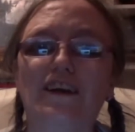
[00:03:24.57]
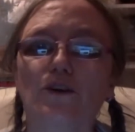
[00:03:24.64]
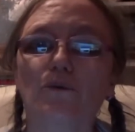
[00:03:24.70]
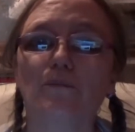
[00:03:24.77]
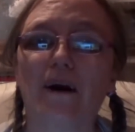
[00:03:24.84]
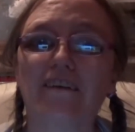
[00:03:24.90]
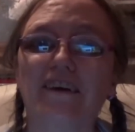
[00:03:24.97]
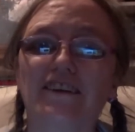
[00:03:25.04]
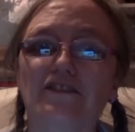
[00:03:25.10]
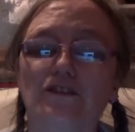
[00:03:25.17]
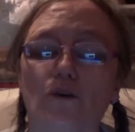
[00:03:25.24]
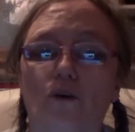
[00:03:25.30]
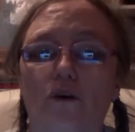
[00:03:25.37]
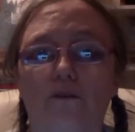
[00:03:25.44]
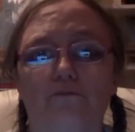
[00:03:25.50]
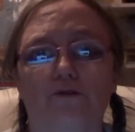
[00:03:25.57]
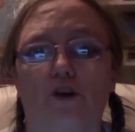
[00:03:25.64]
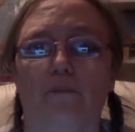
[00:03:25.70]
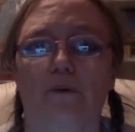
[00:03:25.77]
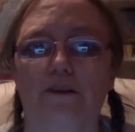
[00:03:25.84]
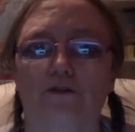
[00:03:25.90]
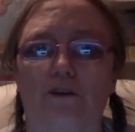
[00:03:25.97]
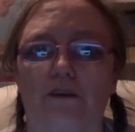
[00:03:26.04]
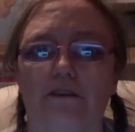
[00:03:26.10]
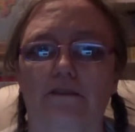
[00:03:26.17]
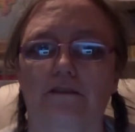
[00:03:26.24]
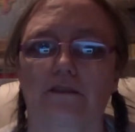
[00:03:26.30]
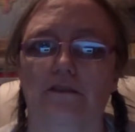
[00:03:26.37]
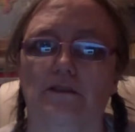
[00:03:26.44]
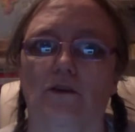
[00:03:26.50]
You Americans don't call them shopping trolleys,
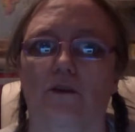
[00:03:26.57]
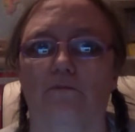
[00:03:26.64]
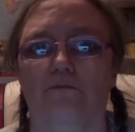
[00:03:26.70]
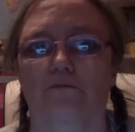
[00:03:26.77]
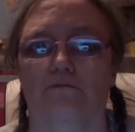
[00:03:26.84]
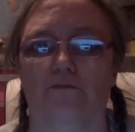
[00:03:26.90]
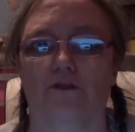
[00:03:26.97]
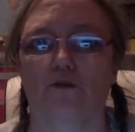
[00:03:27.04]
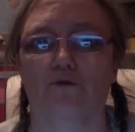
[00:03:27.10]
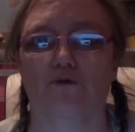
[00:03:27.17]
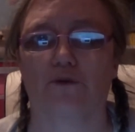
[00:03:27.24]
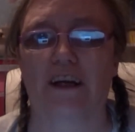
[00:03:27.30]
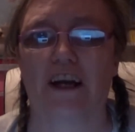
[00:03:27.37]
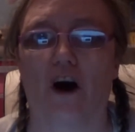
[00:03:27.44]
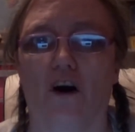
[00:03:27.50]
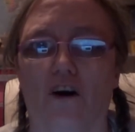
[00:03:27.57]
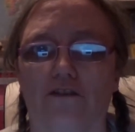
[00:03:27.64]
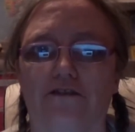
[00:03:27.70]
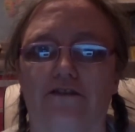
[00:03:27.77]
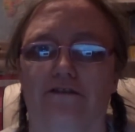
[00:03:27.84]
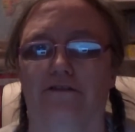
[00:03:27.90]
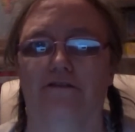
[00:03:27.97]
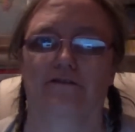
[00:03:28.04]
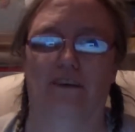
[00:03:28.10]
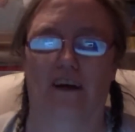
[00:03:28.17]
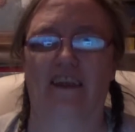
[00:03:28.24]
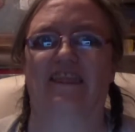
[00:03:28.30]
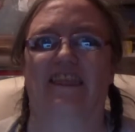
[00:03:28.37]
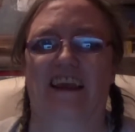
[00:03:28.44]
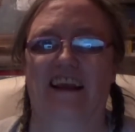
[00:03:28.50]
do you? You call them grocery carts, I
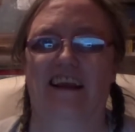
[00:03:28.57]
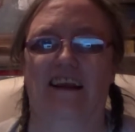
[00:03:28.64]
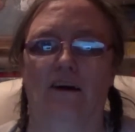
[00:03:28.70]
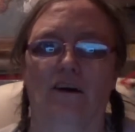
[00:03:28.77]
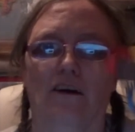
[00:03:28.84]
think.